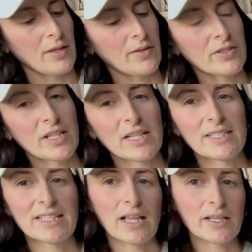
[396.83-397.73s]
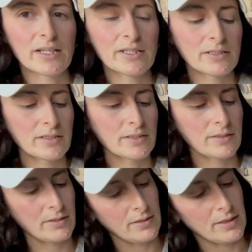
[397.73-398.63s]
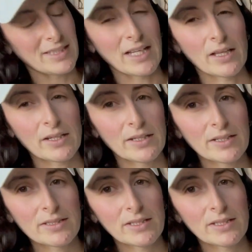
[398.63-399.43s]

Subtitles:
There's like a delicateness